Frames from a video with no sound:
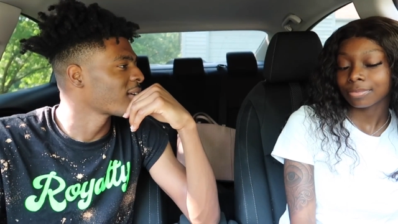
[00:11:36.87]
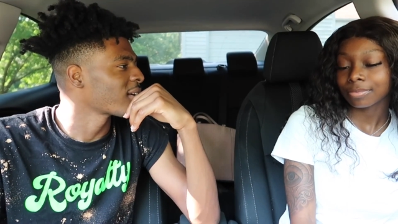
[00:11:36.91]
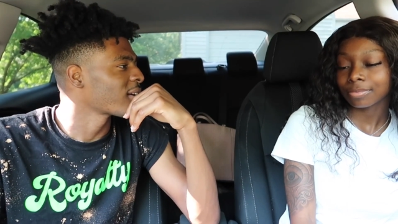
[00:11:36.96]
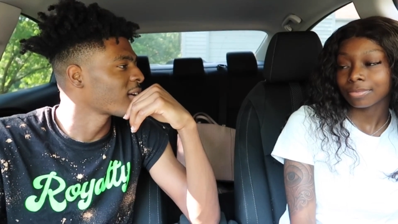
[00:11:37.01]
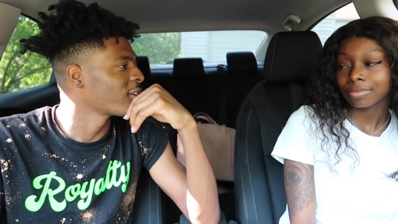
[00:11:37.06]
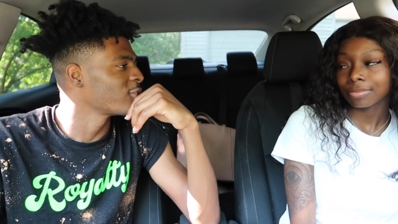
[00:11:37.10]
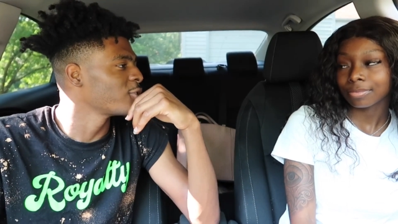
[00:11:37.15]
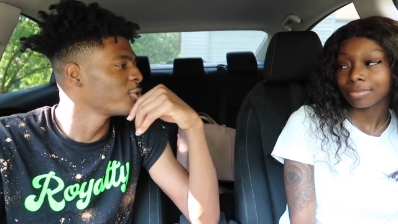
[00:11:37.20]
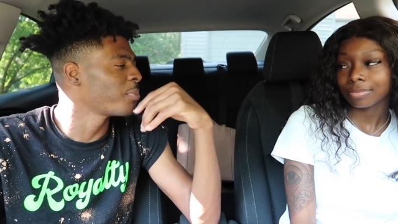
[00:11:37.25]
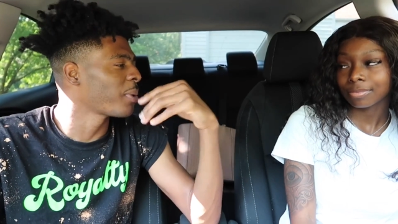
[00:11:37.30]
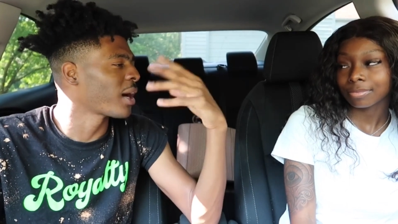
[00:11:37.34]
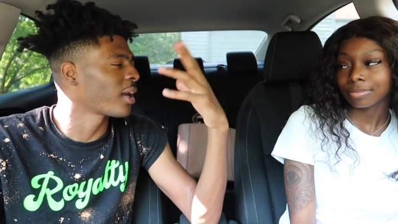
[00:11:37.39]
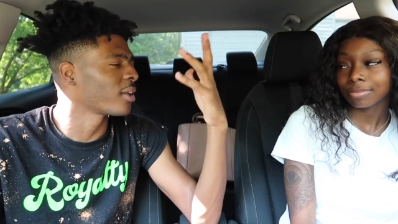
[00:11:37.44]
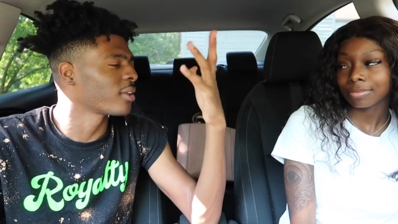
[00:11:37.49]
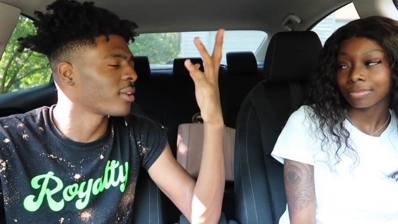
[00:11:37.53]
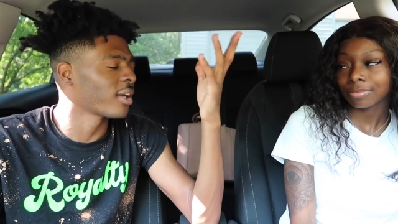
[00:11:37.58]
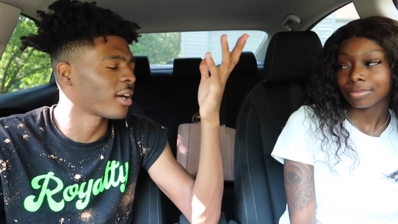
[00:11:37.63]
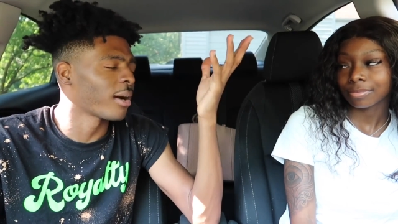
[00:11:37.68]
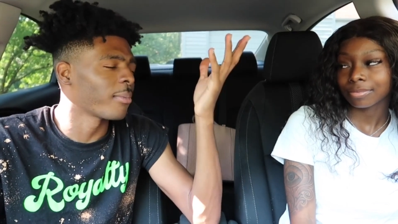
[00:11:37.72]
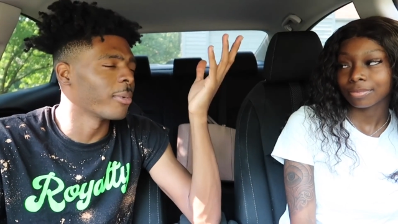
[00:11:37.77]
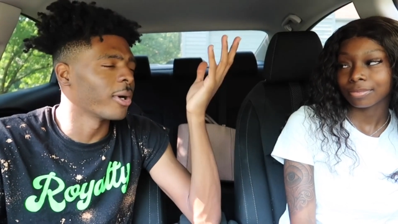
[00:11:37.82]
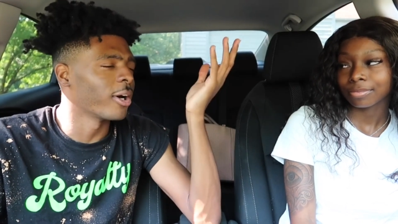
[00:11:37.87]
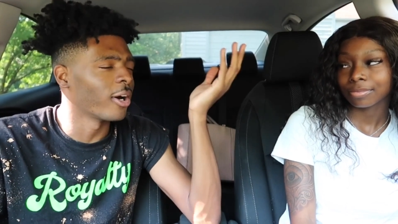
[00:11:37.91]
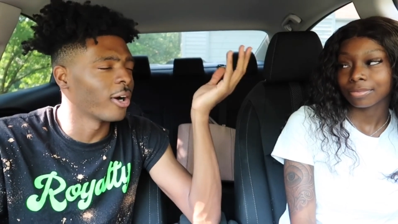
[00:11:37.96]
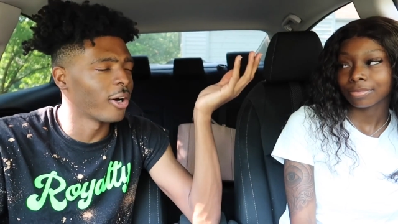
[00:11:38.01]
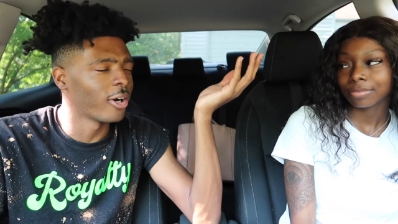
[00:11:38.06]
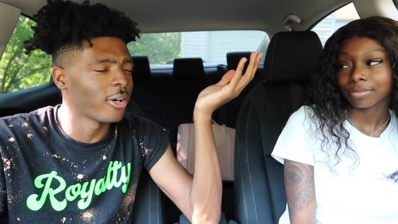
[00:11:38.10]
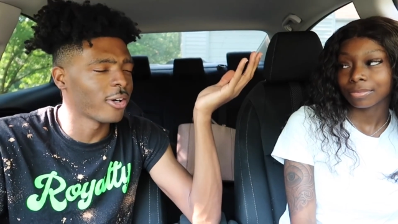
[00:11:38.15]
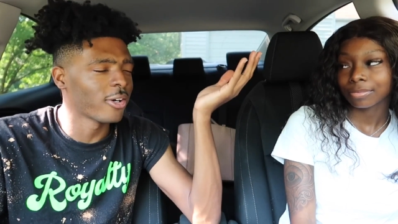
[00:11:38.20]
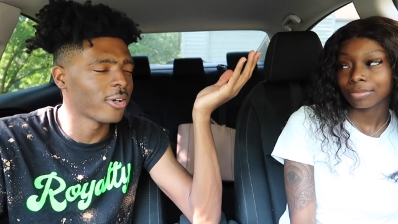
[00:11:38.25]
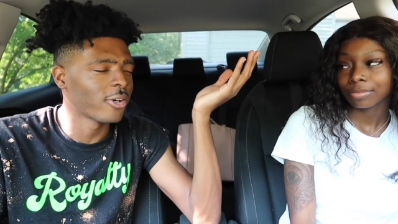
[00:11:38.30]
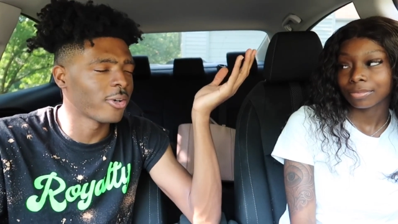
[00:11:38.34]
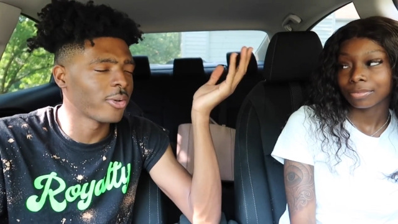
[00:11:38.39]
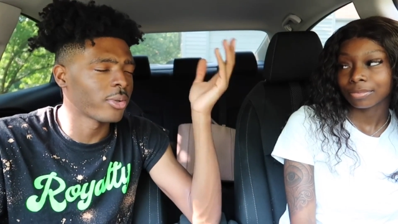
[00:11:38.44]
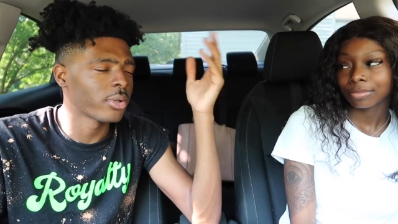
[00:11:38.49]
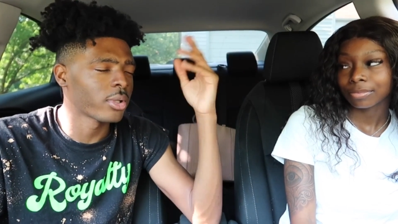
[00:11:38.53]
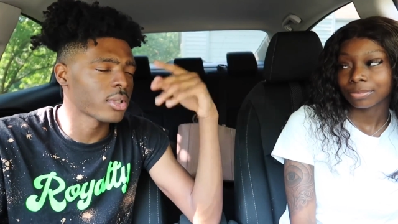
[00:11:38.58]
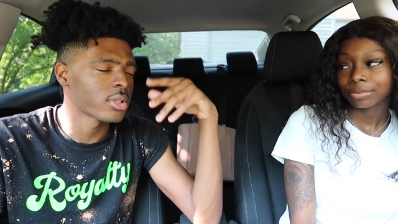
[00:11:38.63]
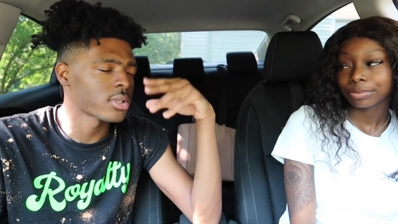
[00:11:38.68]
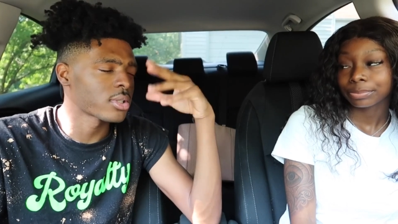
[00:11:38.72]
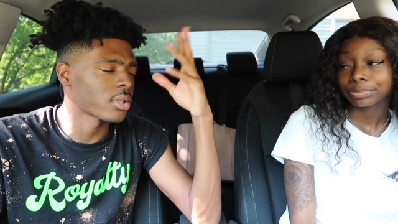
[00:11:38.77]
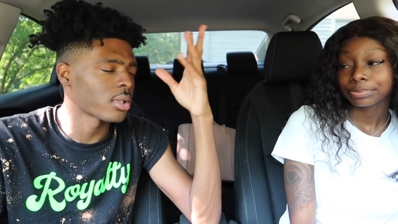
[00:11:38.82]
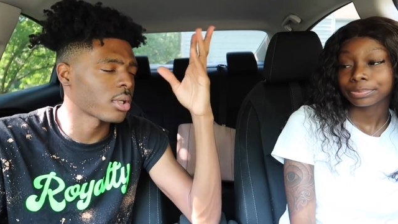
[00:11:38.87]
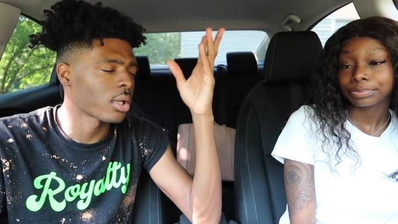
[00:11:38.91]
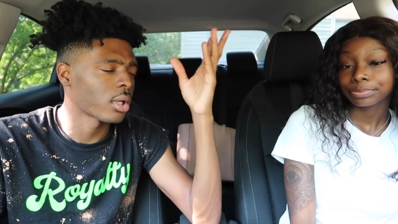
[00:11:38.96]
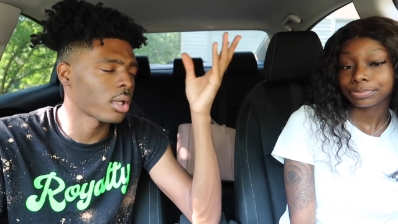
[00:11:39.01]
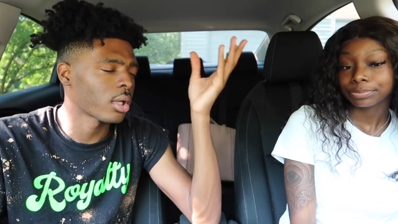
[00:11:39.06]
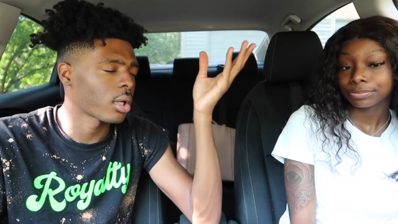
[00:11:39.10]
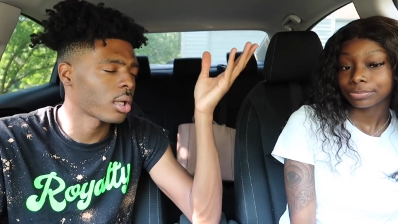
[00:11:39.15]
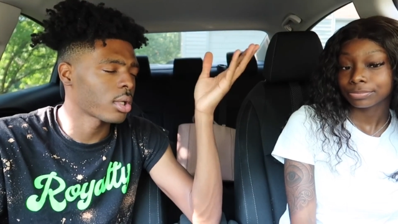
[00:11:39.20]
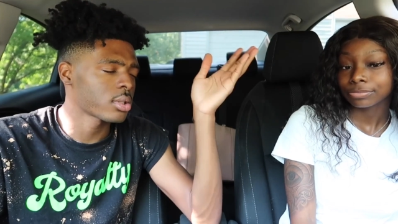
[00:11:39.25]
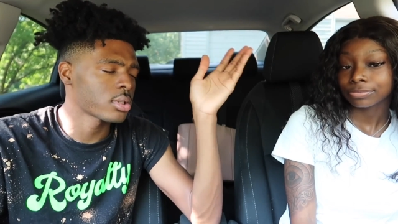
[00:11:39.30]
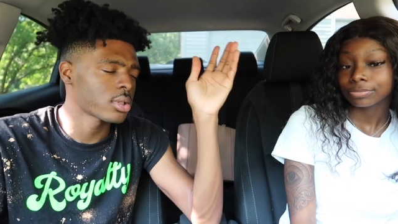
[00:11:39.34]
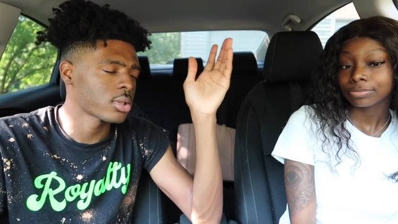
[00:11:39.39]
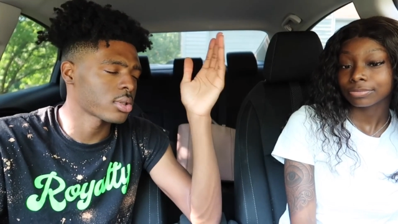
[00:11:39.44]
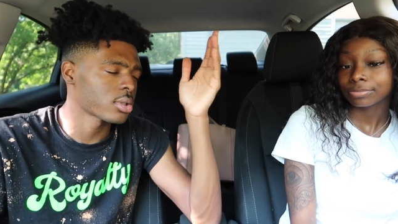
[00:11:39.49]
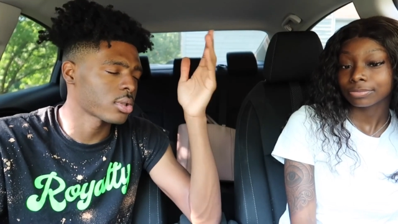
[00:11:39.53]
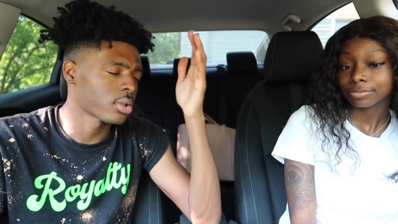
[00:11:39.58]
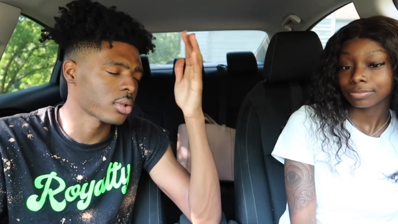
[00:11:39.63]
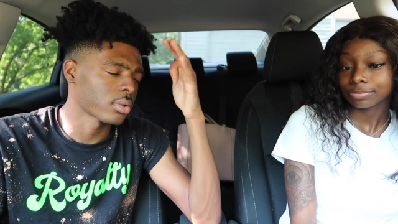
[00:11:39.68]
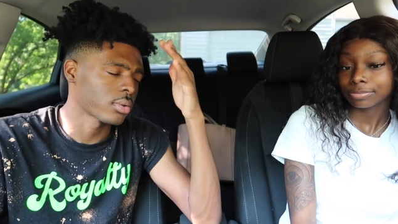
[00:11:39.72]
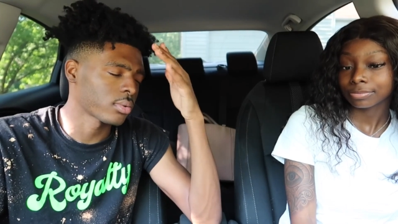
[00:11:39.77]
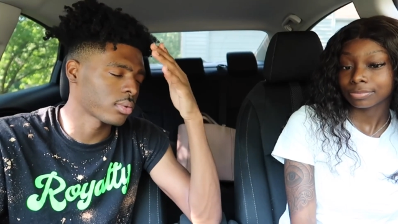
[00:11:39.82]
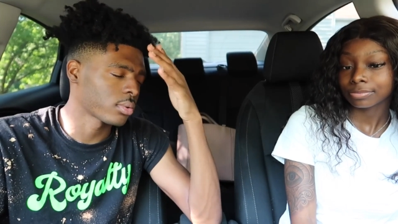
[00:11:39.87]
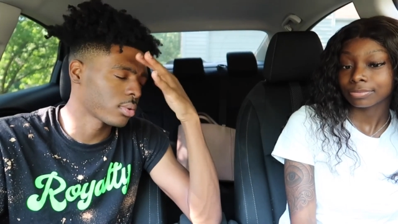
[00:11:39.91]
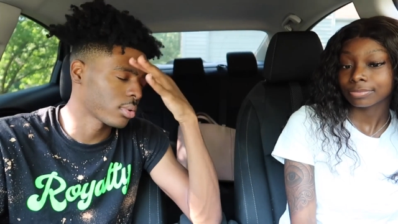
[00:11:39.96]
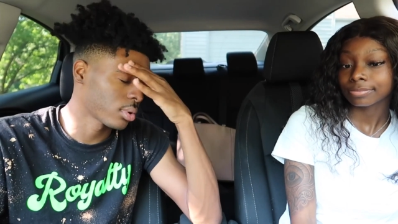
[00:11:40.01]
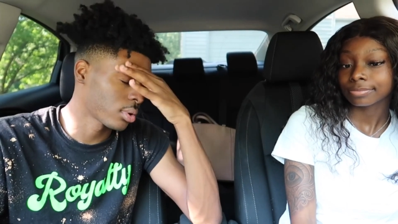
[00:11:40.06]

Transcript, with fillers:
Speaker 1: Cause you probably think I'm a hoe, this and that. I just don't.